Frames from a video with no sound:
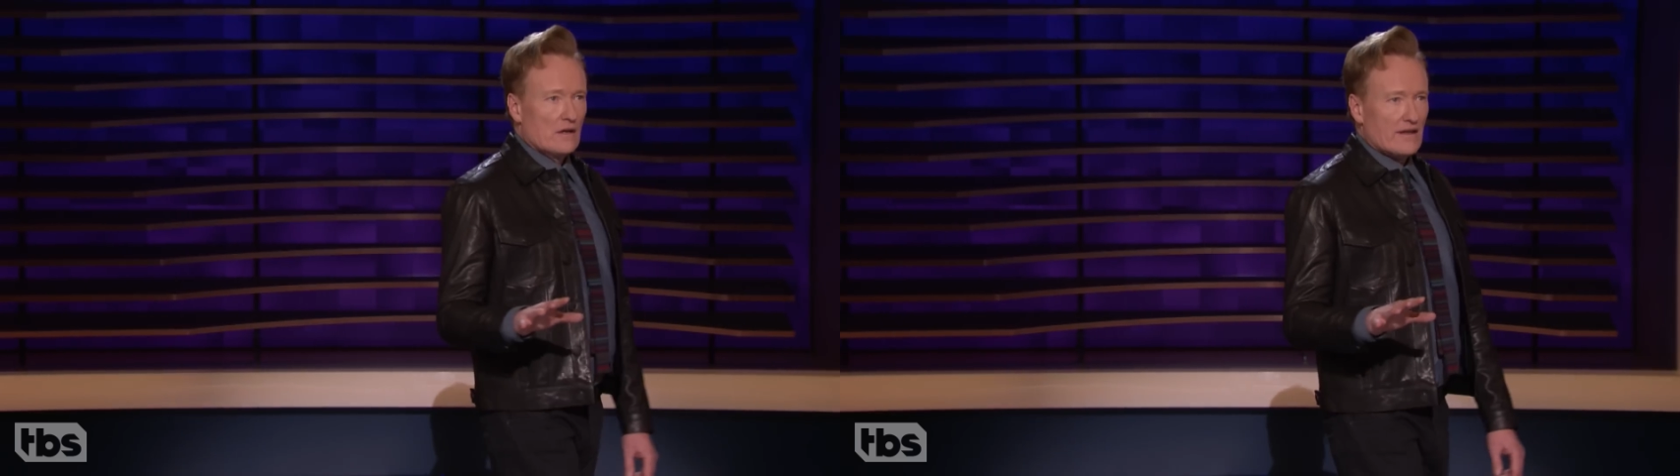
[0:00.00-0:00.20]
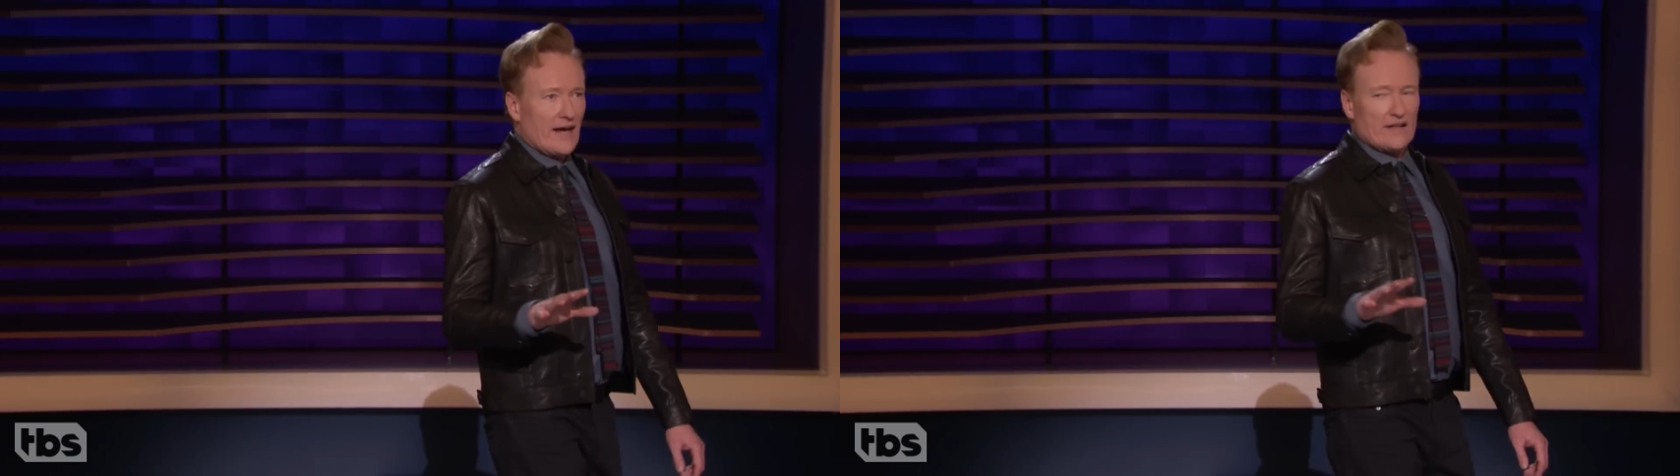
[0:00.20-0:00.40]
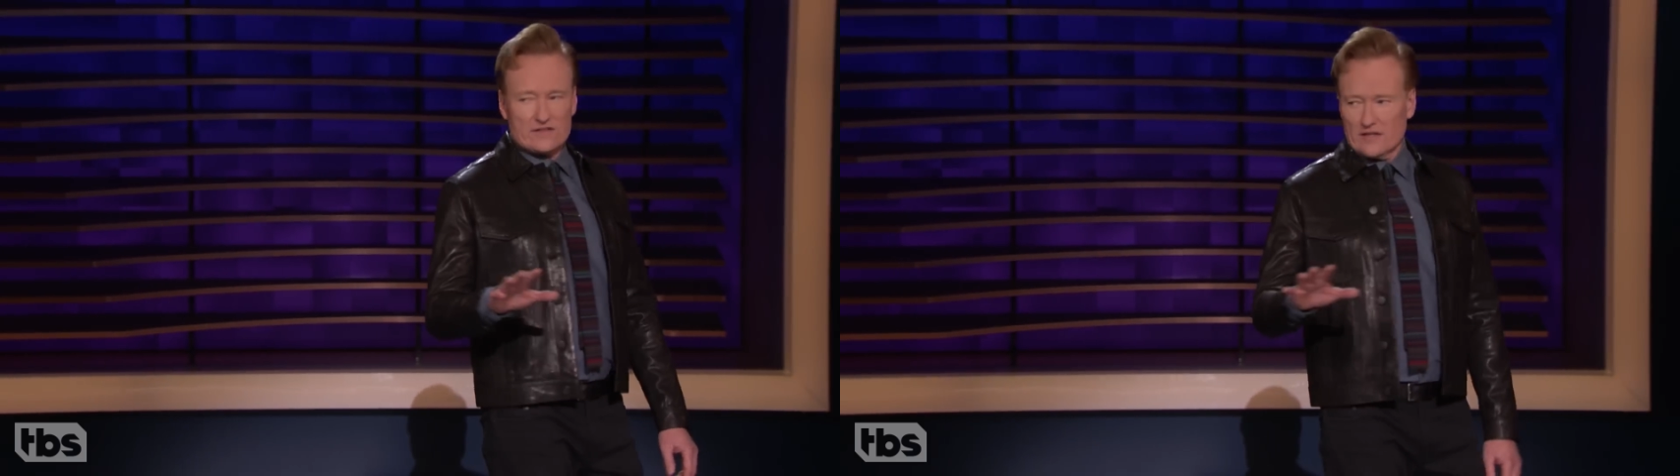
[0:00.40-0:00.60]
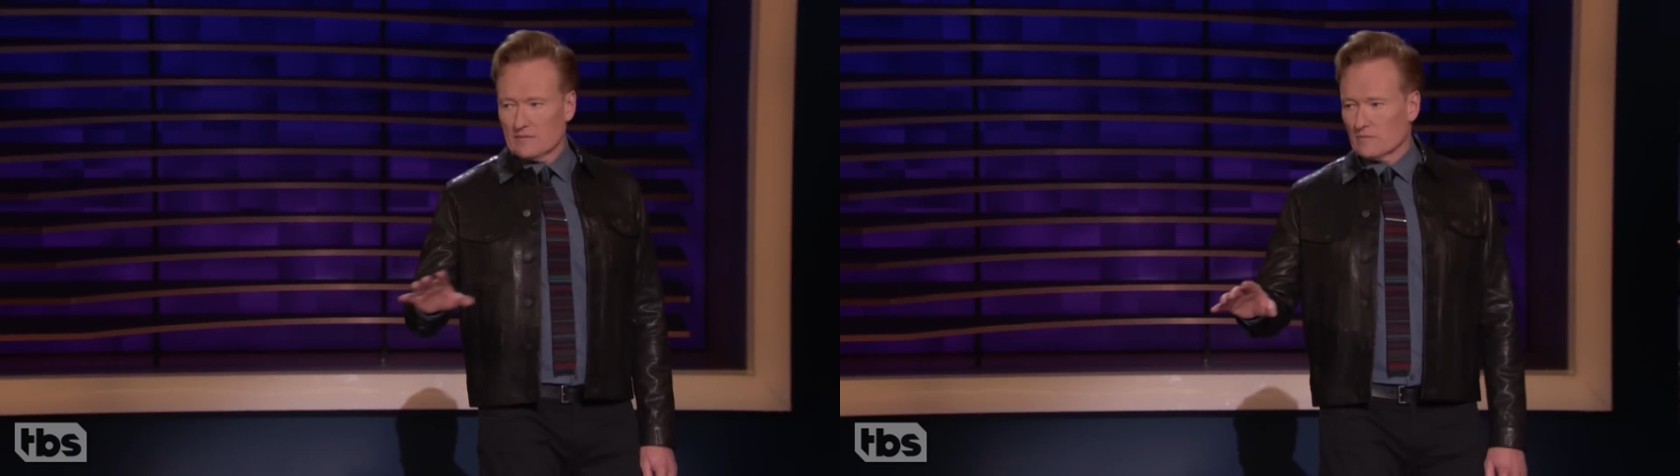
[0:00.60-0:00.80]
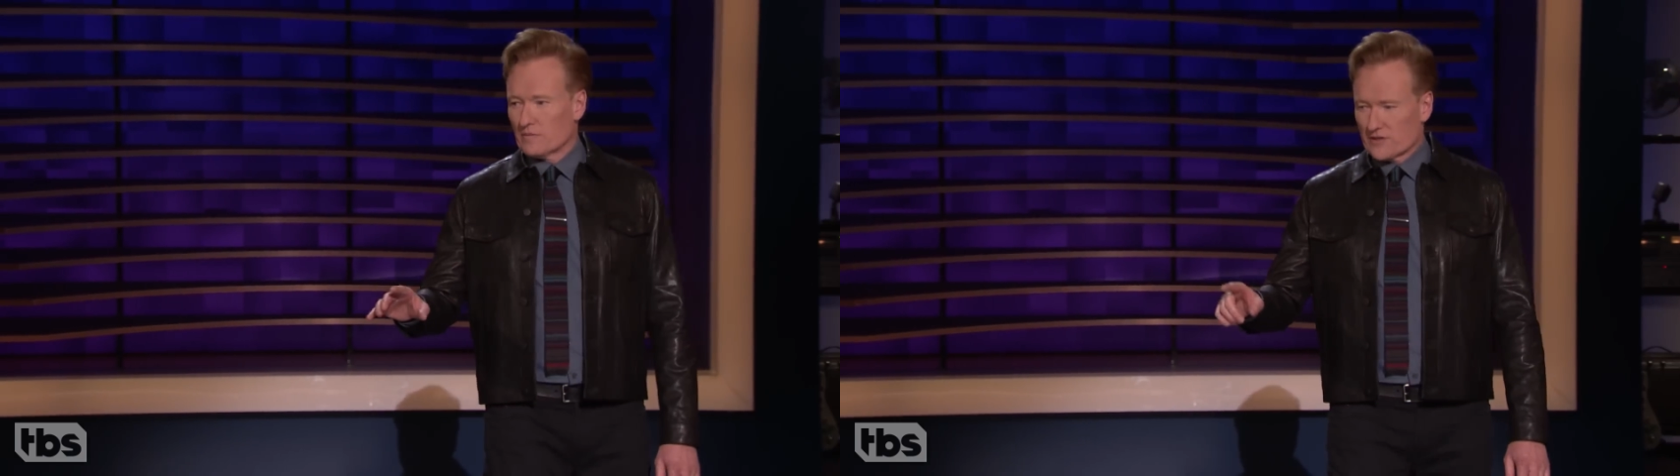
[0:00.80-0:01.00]
That is the,
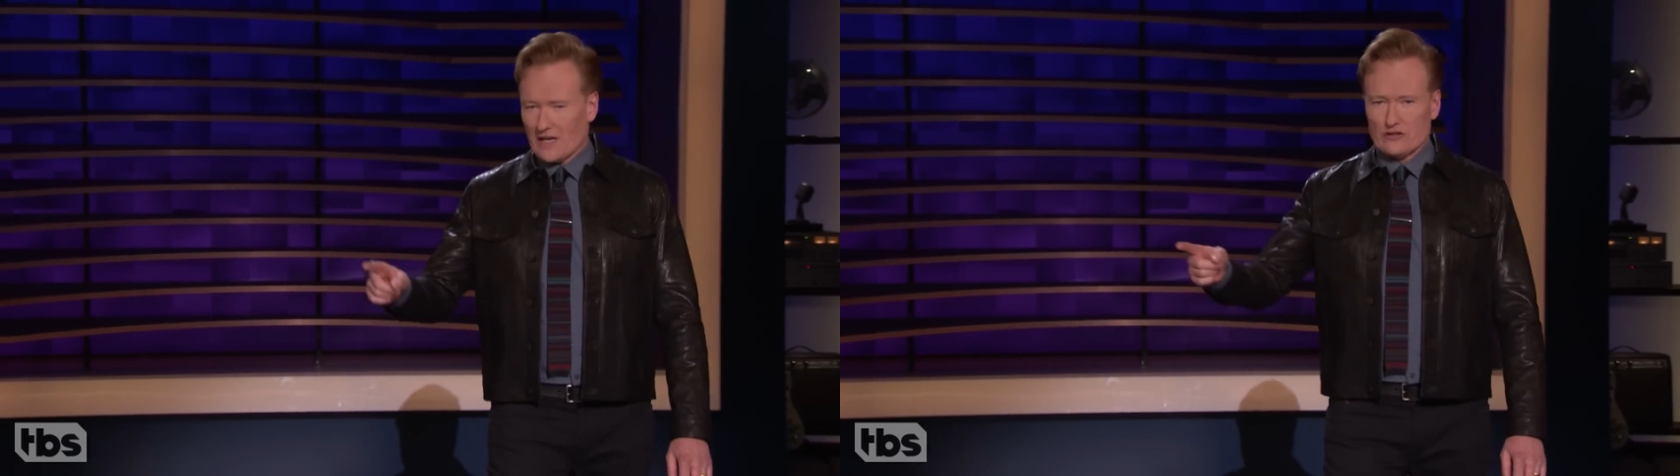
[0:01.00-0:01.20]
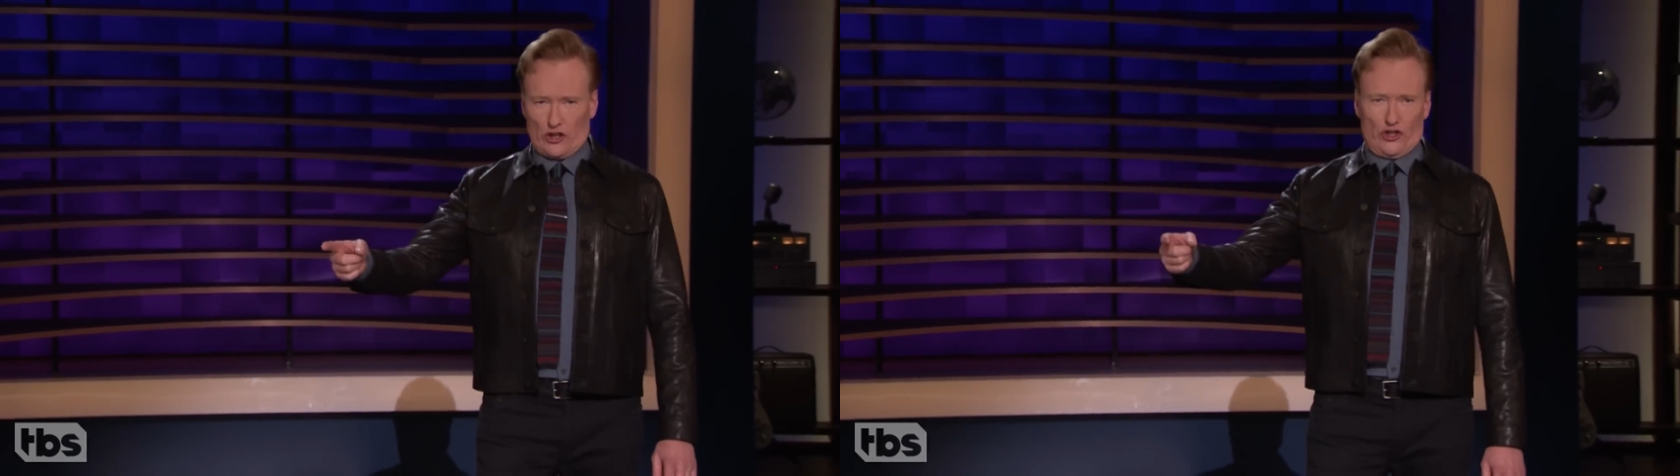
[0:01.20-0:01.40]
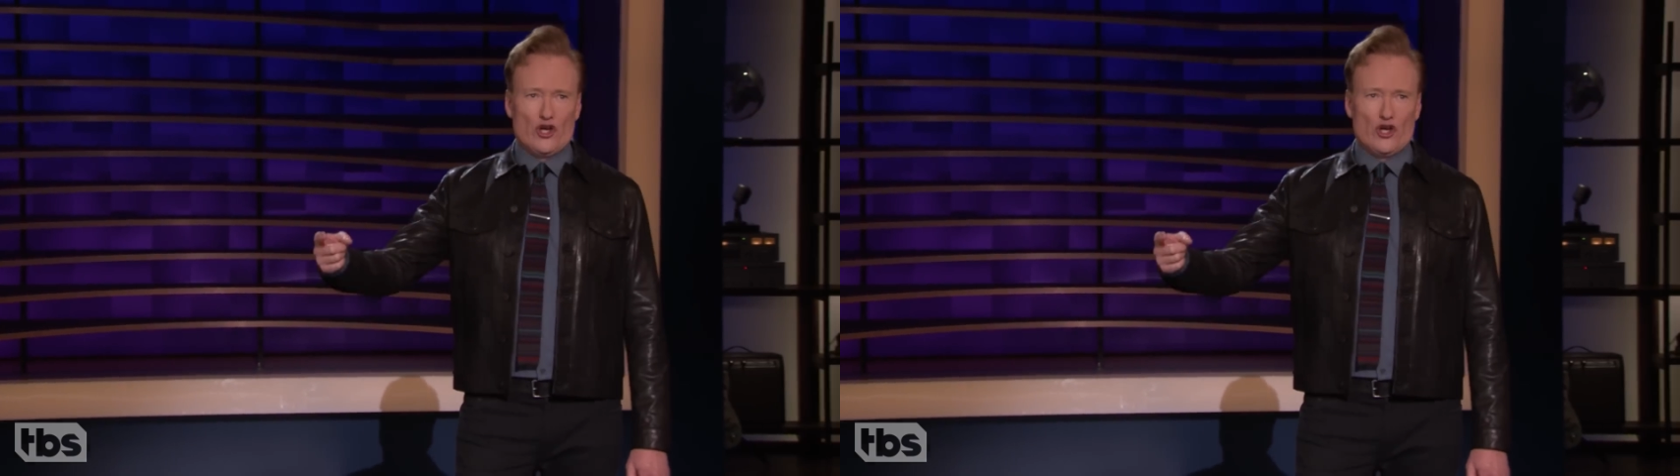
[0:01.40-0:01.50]
this guy's like,